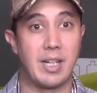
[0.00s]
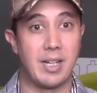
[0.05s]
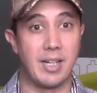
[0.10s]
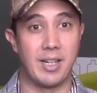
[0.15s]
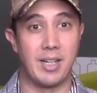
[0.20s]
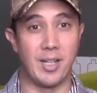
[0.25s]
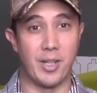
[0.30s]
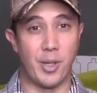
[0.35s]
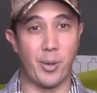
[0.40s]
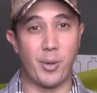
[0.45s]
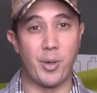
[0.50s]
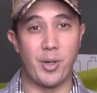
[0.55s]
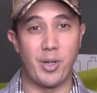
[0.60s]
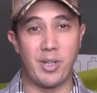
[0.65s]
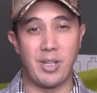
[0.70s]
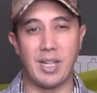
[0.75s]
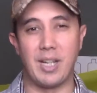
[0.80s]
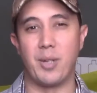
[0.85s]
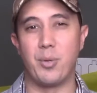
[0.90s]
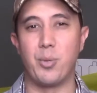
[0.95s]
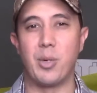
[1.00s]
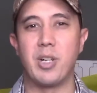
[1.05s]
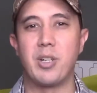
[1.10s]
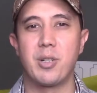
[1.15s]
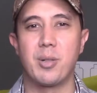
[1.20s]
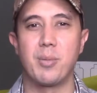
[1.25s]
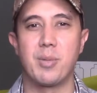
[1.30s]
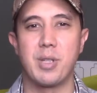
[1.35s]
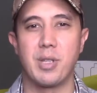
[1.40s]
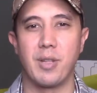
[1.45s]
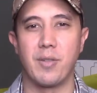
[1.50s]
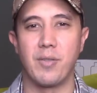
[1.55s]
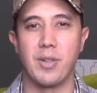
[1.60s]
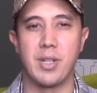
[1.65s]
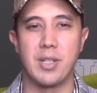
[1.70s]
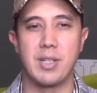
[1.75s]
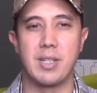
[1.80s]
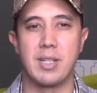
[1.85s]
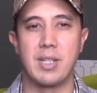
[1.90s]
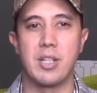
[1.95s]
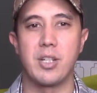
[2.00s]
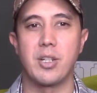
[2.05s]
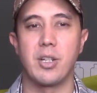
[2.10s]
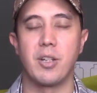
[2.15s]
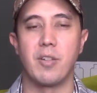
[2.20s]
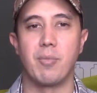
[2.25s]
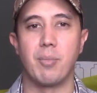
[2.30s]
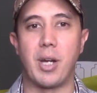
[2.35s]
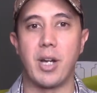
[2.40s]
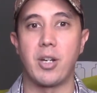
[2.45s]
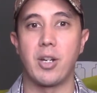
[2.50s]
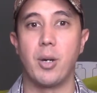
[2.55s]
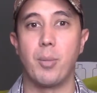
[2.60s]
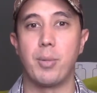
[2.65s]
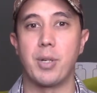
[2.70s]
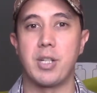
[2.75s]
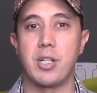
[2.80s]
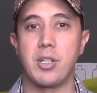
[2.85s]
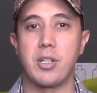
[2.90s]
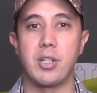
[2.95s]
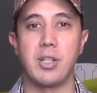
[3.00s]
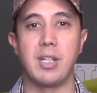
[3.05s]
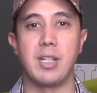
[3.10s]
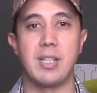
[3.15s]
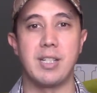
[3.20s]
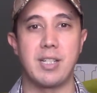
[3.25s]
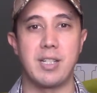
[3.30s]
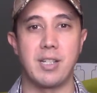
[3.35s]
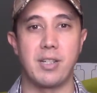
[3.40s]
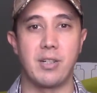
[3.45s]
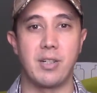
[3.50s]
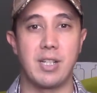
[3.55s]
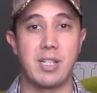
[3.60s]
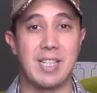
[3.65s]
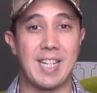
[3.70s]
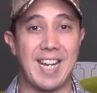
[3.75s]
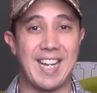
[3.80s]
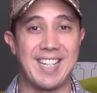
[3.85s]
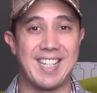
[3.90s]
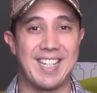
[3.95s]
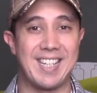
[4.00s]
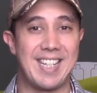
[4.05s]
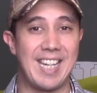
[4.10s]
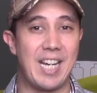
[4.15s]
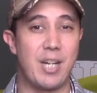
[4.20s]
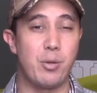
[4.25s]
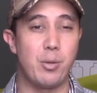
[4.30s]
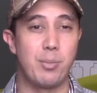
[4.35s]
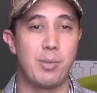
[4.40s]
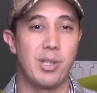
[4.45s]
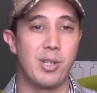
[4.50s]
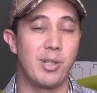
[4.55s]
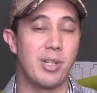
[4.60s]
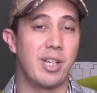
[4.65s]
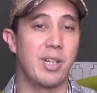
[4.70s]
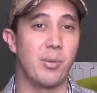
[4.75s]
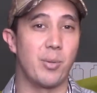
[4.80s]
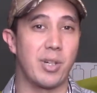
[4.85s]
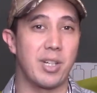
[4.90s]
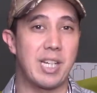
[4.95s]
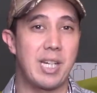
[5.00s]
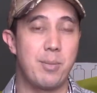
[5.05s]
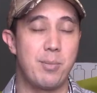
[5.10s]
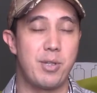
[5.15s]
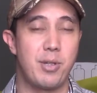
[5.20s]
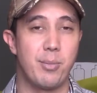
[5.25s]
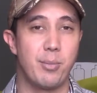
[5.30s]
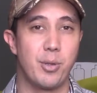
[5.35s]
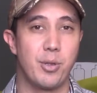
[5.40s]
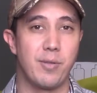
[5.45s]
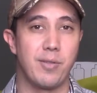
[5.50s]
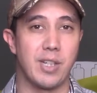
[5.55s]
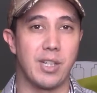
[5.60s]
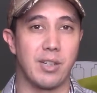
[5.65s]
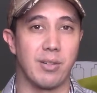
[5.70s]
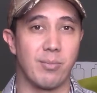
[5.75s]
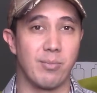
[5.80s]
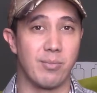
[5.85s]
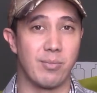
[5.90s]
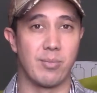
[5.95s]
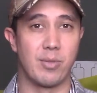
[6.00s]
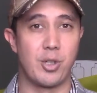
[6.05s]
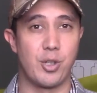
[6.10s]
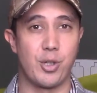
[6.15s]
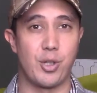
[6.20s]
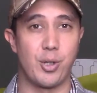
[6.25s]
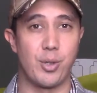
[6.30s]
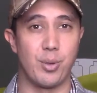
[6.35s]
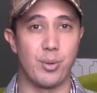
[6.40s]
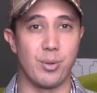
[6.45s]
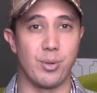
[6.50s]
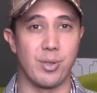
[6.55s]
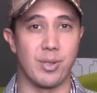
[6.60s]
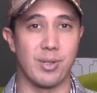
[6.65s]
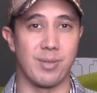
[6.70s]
Hello all and welcome to the first edition of my competition gear series, and today we'll be looking at what keeps you moving. Shoes!